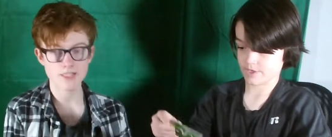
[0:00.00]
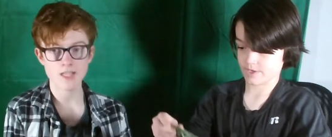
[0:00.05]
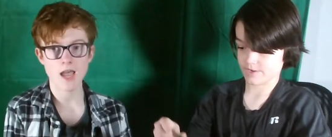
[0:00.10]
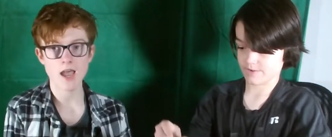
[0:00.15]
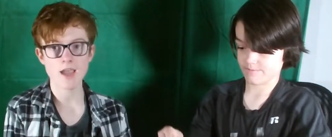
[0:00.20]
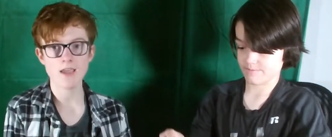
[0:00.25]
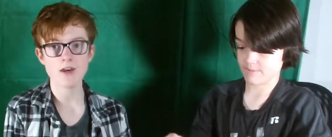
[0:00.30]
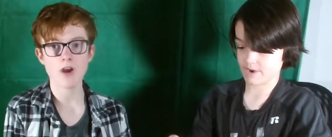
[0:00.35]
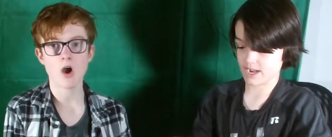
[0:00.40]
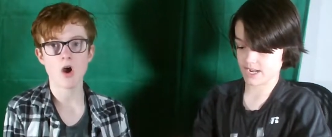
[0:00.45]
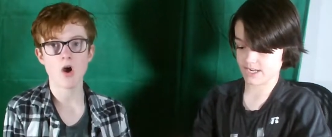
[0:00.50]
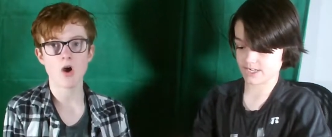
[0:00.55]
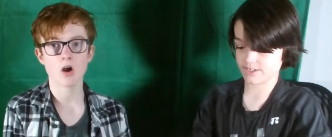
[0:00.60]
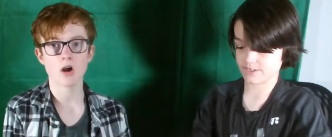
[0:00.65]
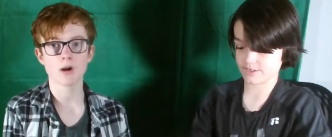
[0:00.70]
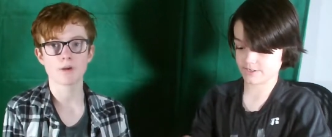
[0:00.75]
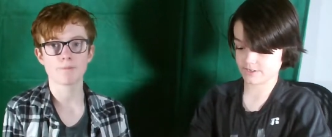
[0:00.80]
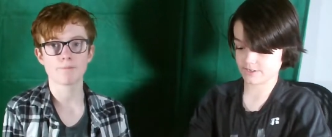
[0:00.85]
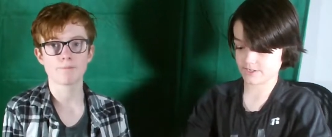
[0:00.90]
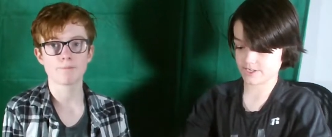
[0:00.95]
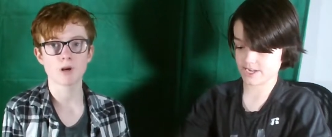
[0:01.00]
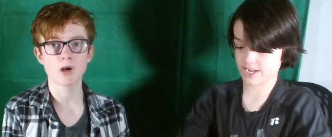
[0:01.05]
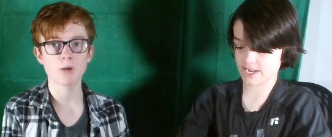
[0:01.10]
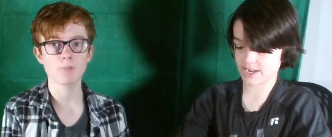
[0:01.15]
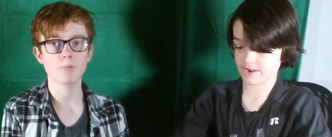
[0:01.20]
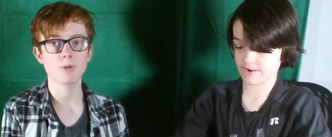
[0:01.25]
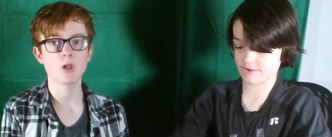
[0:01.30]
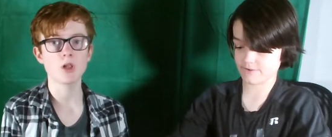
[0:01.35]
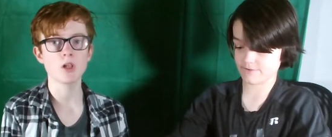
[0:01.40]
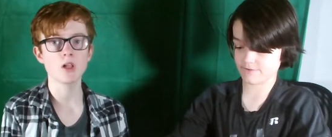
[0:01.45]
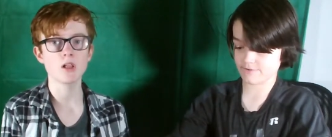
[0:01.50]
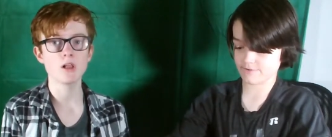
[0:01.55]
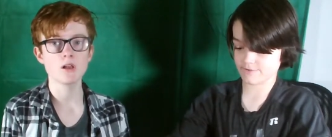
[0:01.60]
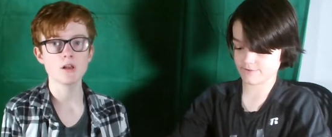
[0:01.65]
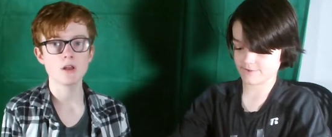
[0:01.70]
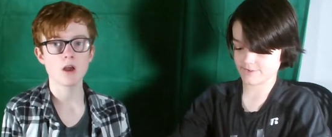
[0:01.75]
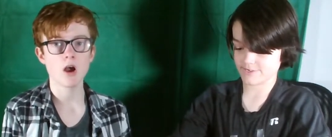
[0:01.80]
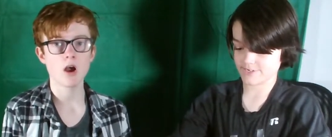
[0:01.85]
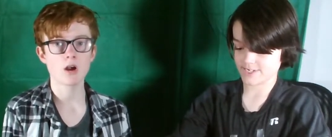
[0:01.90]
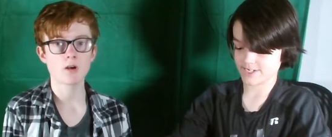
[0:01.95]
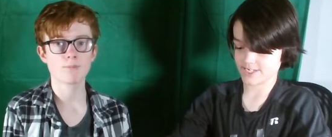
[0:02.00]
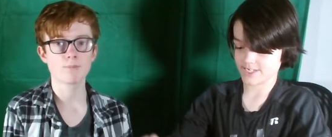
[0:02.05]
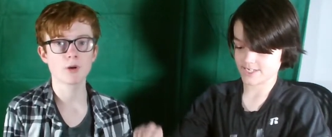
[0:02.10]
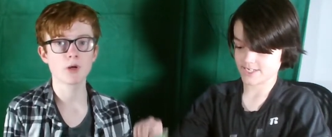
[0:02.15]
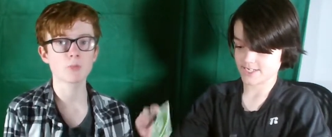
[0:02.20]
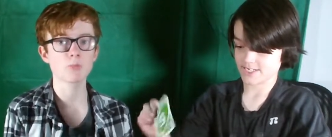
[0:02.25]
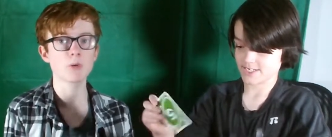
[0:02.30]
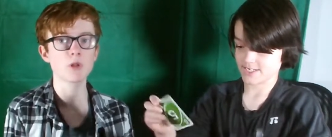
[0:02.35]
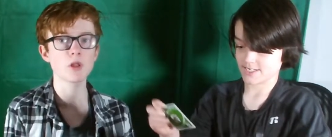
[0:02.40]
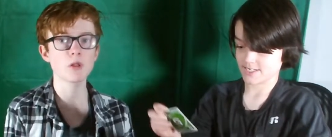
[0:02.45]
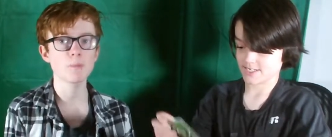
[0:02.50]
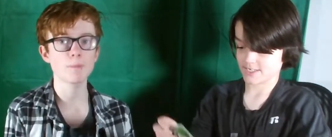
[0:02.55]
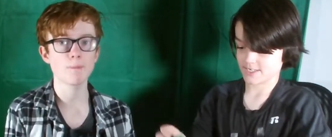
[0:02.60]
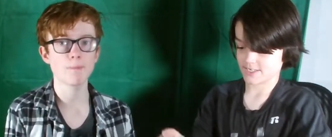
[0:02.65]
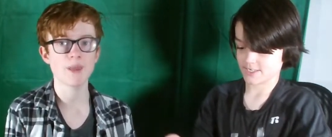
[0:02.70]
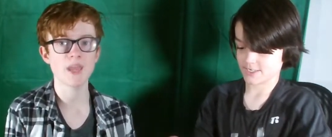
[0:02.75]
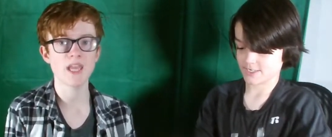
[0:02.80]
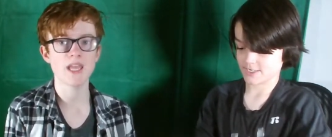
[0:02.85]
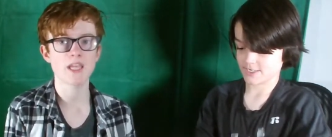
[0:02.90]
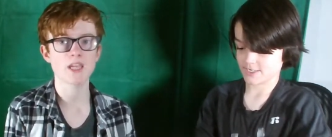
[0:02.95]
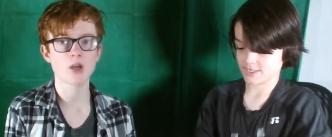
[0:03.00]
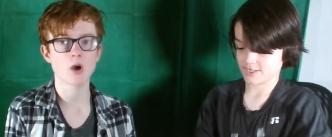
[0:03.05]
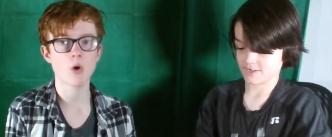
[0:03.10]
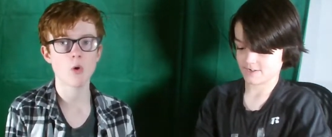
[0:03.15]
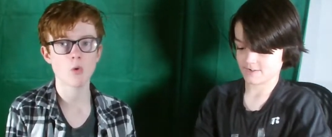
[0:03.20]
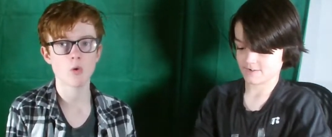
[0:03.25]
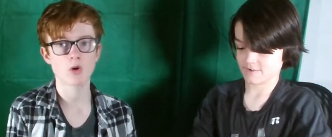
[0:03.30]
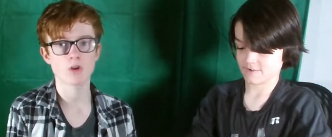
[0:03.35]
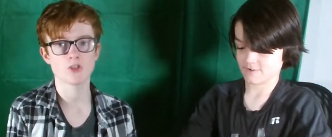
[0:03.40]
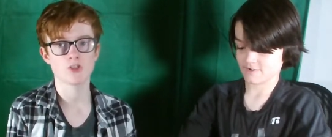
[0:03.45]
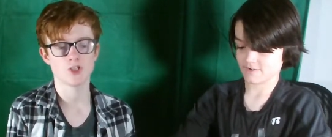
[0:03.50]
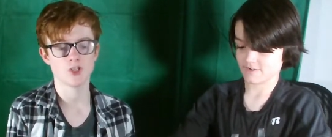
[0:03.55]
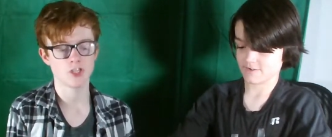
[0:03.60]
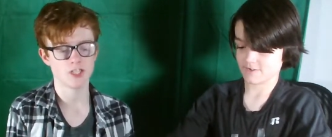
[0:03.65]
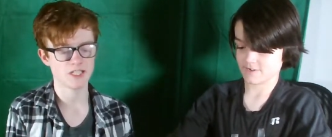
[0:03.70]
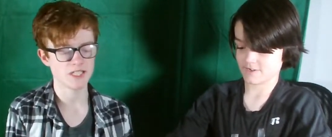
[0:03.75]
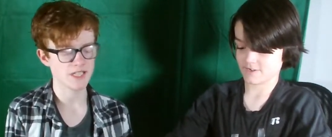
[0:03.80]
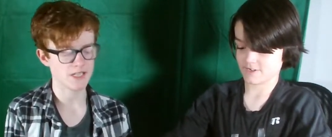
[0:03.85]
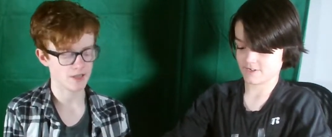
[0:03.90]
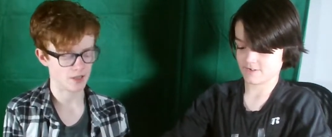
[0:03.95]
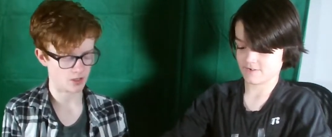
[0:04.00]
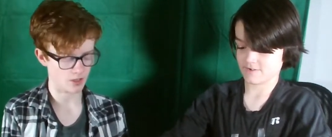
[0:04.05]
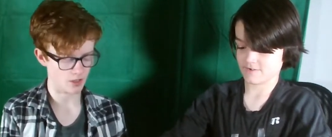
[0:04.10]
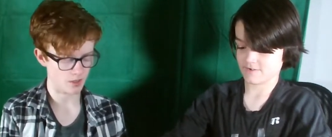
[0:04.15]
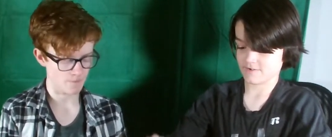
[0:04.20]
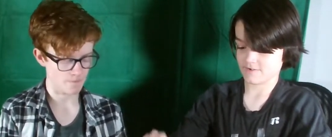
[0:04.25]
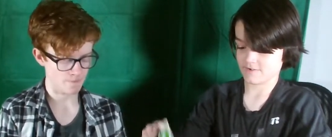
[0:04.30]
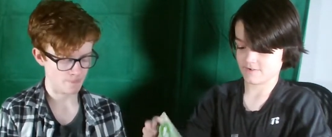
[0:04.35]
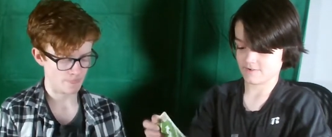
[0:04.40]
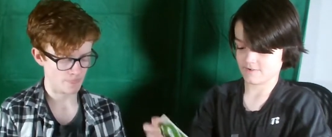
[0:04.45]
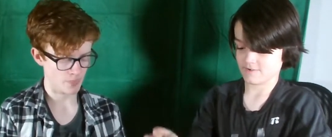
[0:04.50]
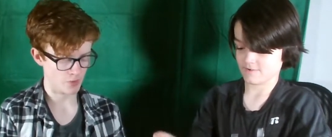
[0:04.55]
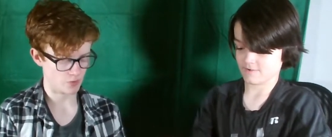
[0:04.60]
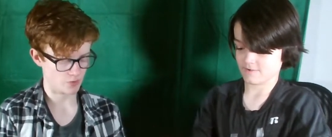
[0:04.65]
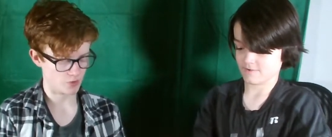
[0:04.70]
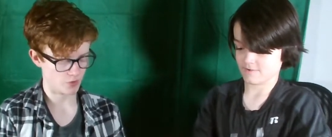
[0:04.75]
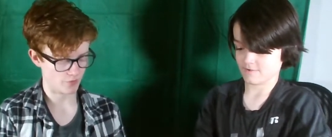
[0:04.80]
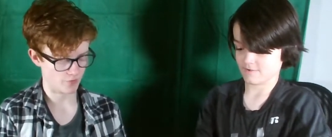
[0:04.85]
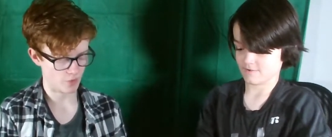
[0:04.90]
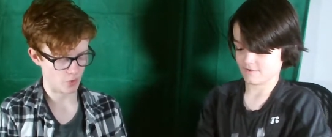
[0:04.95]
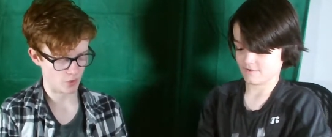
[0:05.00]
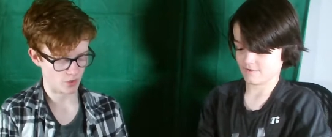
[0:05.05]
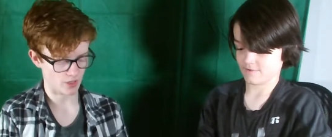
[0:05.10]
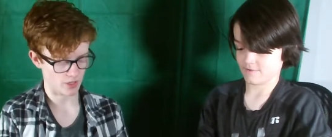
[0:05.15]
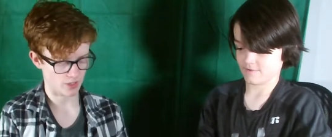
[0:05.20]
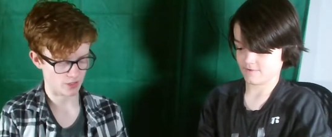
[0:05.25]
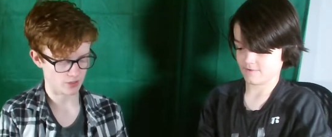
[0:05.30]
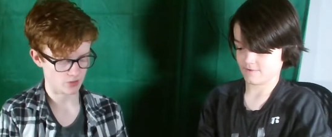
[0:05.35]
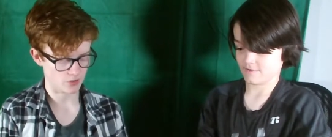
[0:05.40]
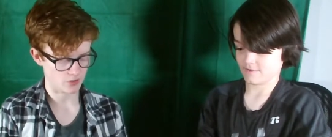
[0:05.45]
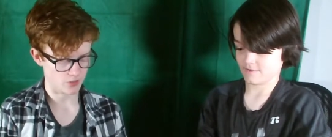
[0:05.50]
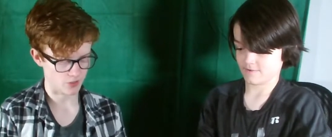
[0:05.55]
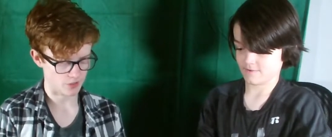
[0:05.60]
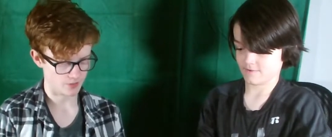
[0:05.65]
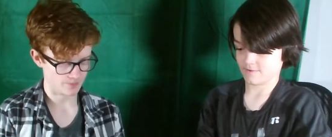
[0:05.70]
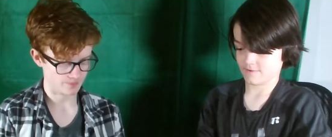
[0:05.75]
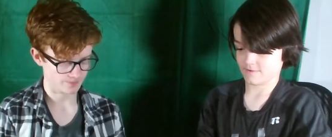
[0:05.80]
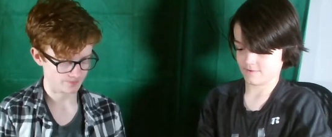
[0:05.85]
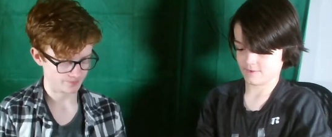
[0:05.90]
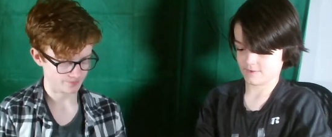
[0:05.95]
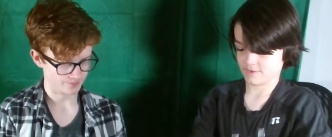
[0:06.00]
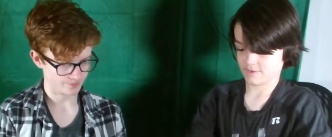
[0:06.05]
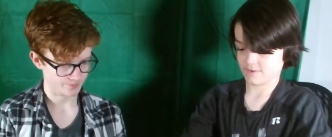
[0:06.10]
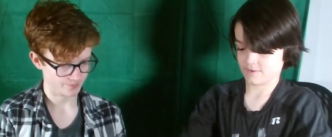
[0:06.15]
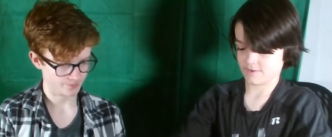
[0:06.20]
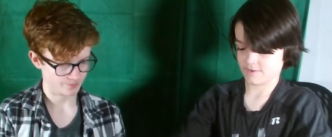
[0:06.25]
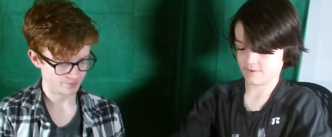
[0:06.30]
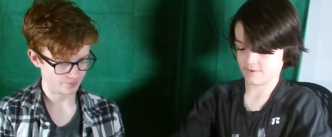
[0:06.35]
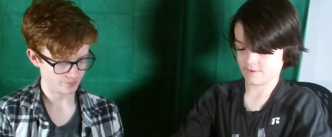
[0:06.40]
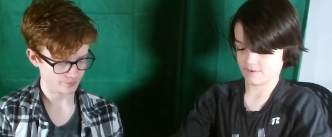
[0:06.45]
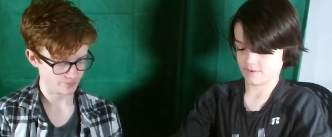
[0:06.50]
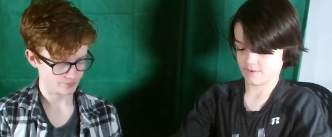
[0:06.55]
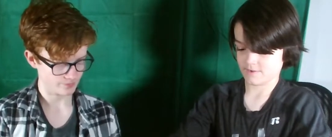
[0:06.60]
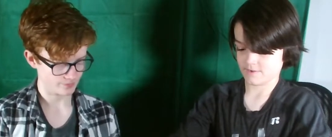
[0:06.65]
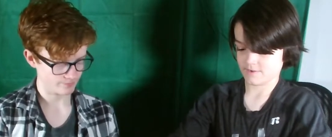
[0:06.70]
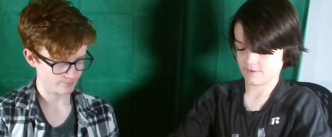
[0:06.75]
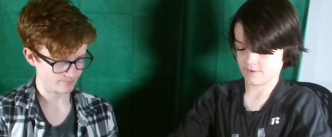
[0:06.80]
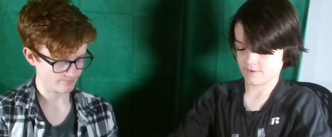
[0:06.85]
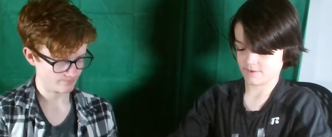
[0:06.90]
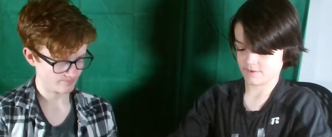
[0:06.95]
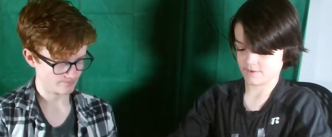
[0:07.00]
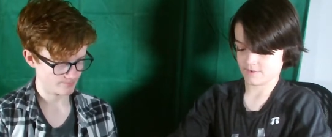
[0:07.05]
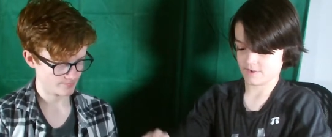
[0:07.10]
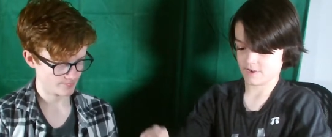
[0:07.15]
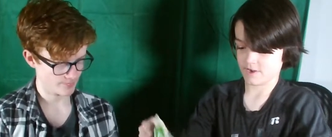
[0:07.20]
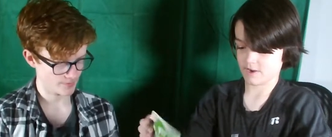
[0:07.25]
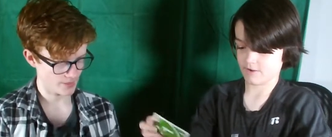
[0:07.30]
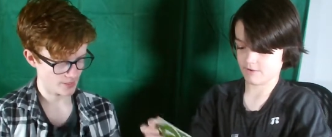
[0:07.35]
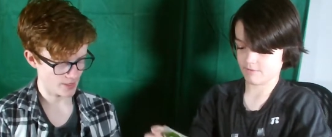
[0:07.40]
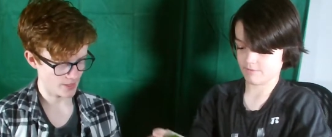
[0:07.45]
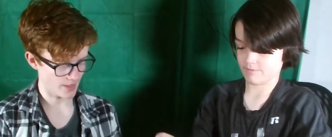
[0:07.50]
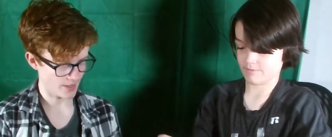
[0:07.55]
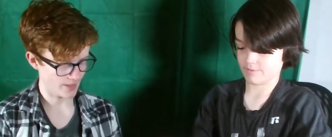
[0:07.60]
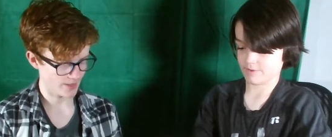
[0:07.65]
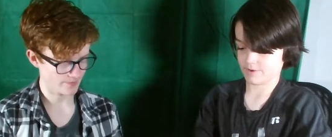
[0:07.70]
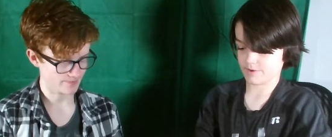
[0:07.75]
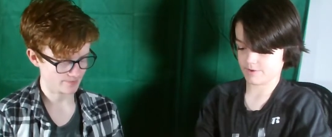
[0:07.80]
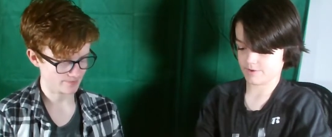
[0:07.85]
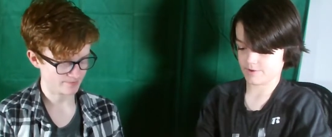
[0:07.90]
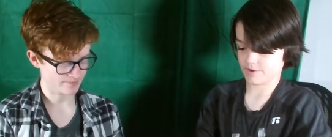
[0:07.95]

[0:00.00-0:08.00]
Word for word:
Speaker 1: side are purple, are purple, pink, orange, and teal. Those are the four colors. Oh. Okay.